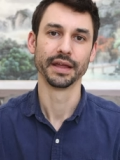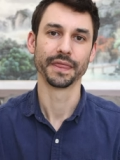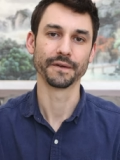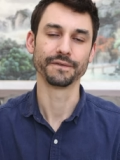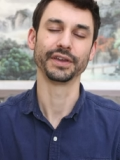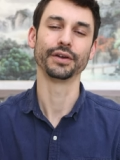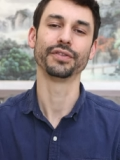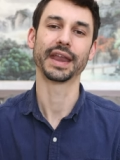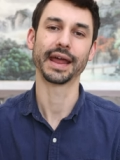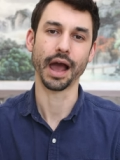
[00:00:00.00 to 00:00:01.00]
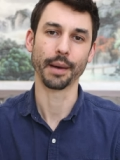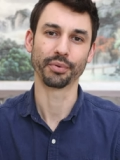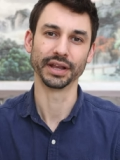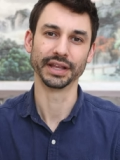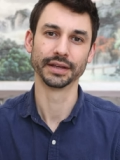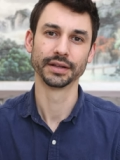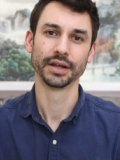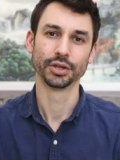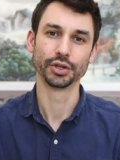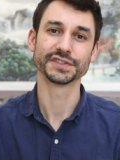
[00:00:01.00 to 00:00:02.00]
the field that I operate in
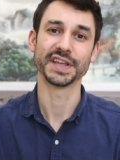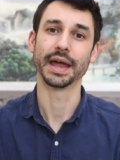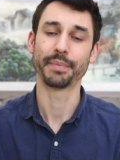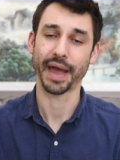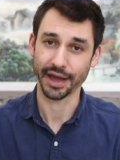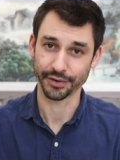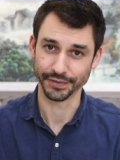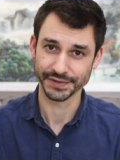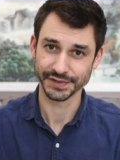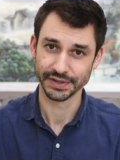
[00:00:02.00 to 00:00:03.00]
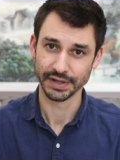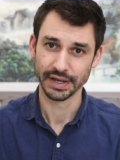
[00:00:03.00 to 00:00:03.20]
looks at patterns,